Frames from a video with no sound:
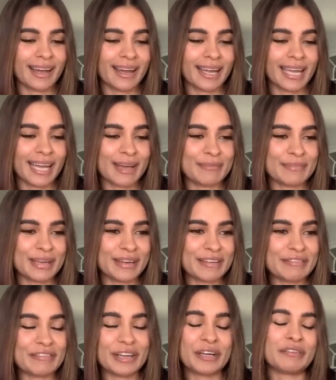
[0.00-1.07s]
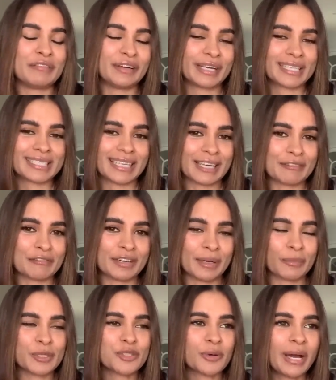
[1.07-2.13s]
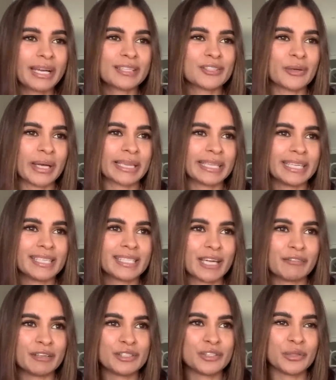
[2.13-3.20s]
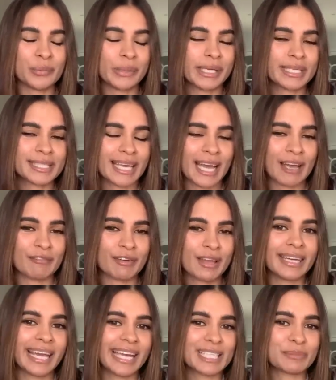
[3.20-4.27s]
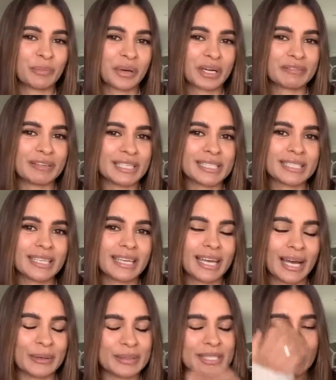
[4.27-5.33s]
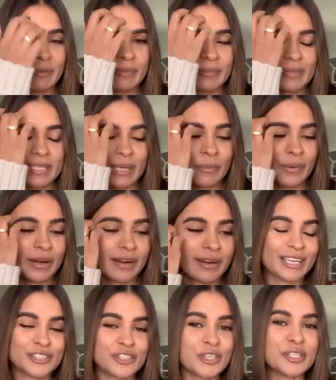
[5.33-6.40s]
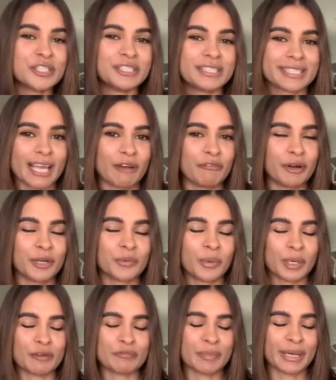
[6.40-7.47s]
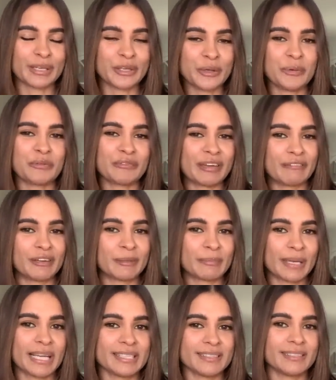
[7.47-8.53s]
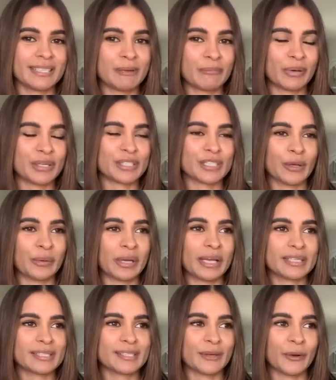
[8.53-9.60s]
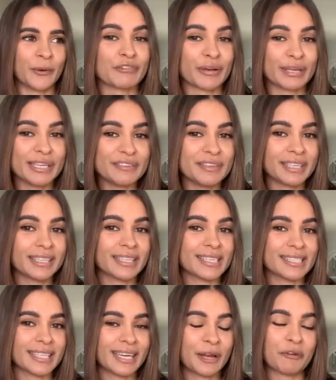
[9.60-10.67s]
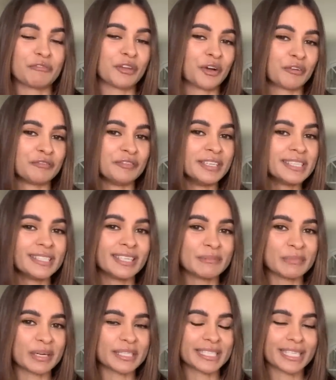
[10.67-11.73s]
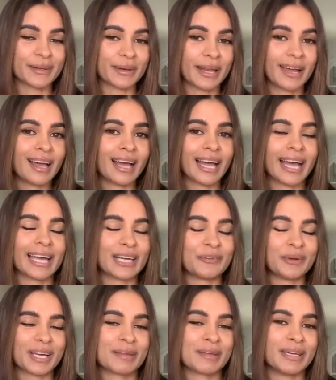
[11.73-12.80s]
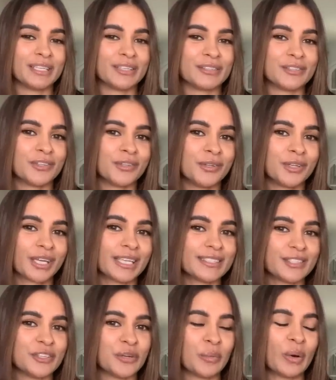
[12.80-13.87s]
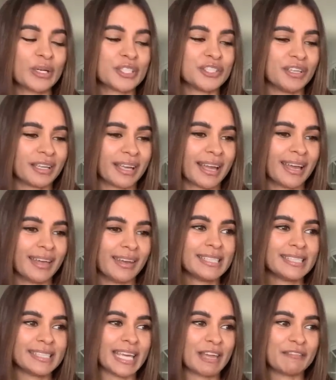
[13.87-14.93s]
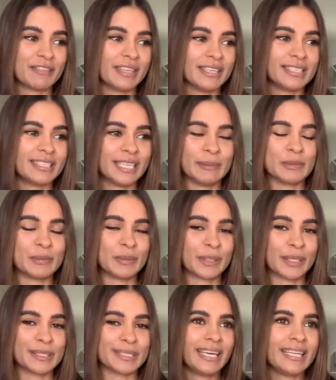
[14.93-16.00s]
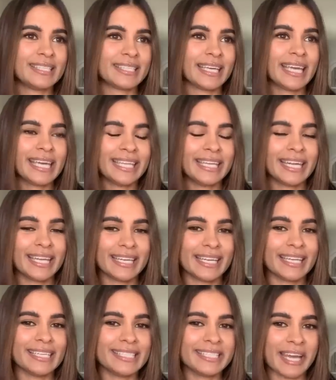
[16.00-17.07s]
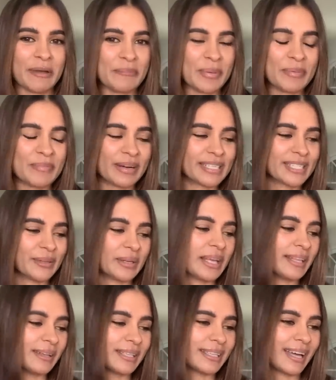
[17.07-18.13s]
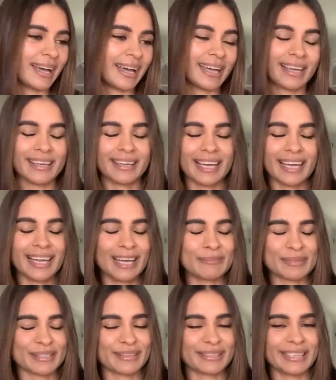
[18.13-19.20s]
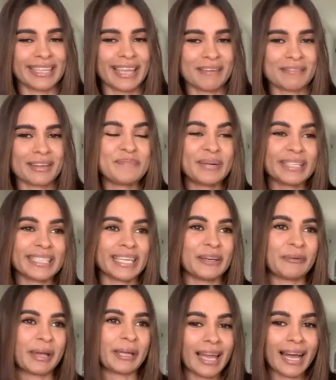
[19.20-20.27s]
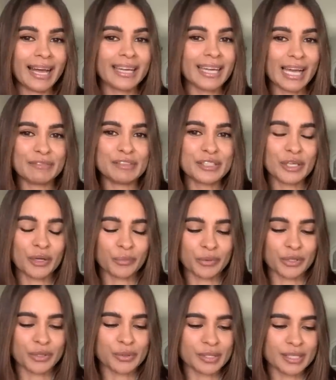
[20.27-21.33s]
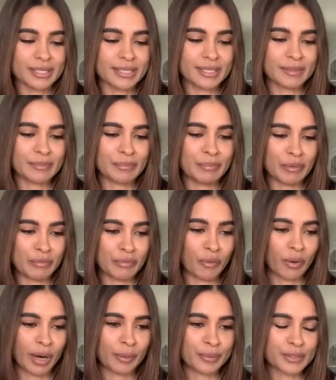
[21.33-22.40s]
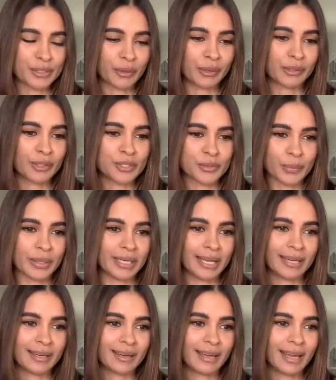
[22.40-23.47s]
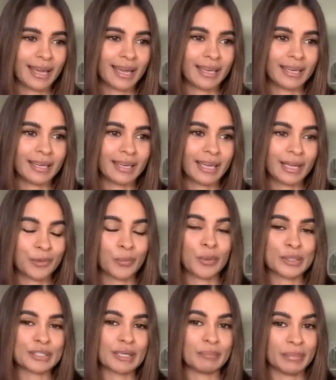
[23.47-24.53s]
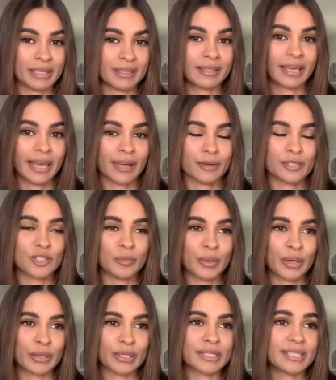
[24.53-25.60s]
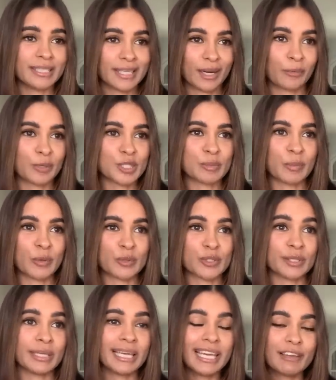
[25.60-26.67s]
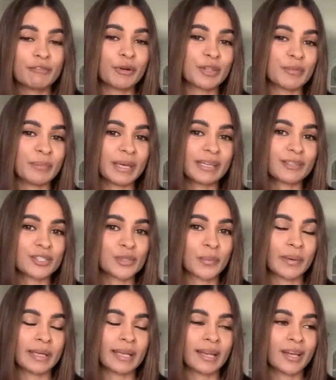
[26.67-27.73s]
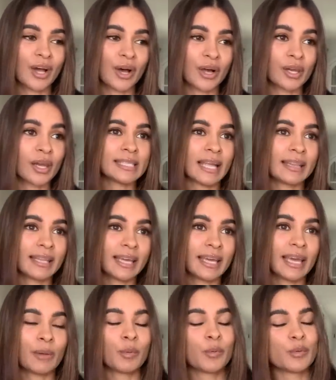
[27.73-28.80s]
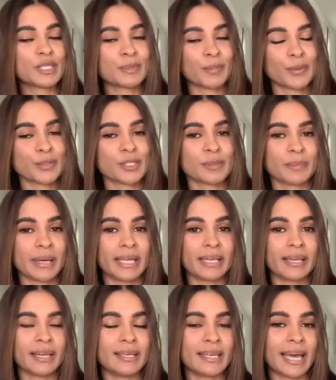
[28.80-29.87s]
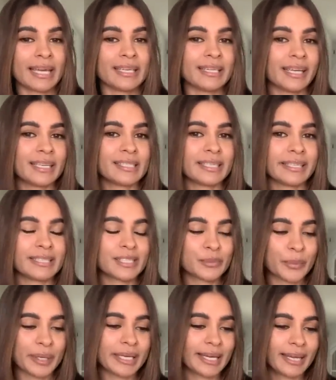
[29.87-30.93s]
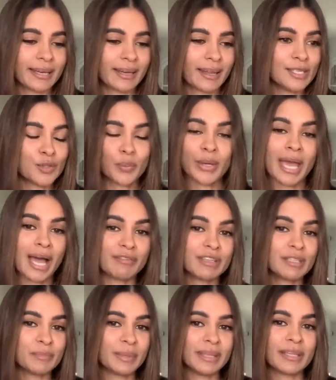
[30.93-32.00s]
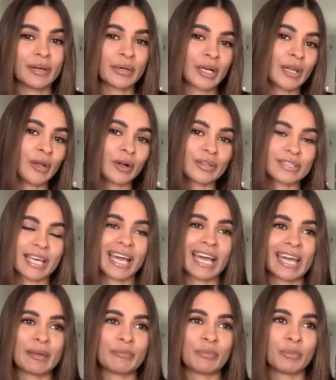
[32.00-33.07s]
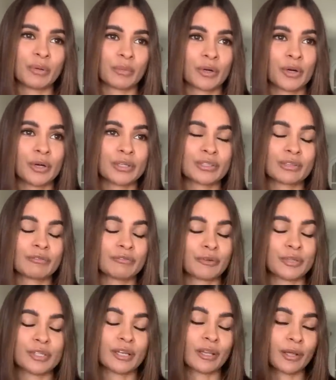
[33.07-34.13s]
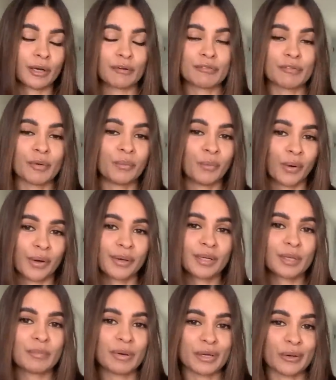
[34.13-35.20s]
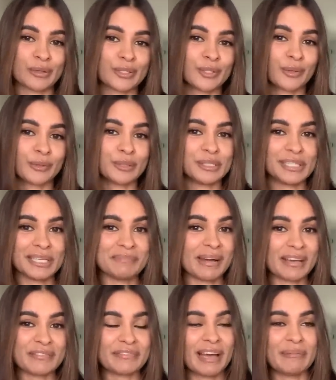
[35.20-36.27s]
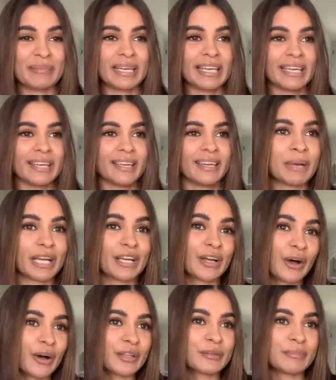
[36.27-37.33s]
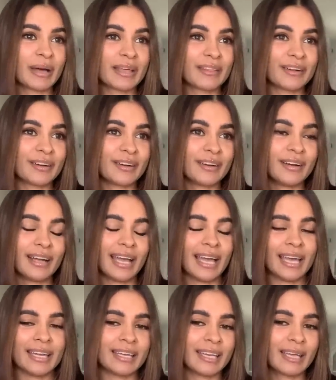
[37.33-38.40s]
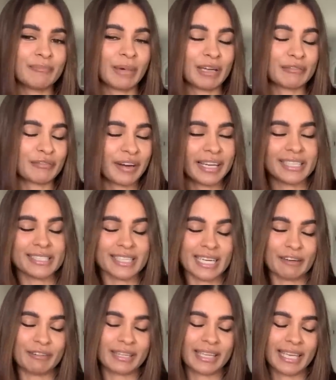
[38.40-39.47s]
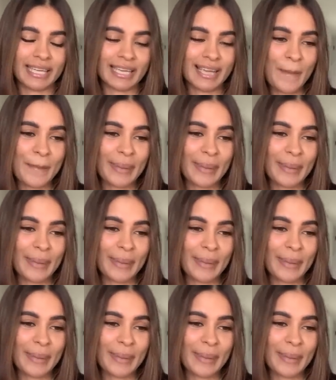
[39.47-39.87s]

I am very, very excited for that. We try to at least every 2 weeks have a nice breakfast out somewhere. I just discovered one of my new favorite places in Barcelona. So if you're living in the city or if you're visiting Barcelona, I highly recommend you to continue watching and save these tips because it's a hidden gem in Barcelona that I absolutely love. But anyway, I haven't talked with you since before I was going to Sweden and it was a bit chaos, to be honest. Jair was supposed to leave with me to Sweden on Sunday and we were supposed to spend 9 days in Sweden. Since we haven't been there in a long time, we were going to for a lot of work, but also to see my family, my godmother and my friends and everything.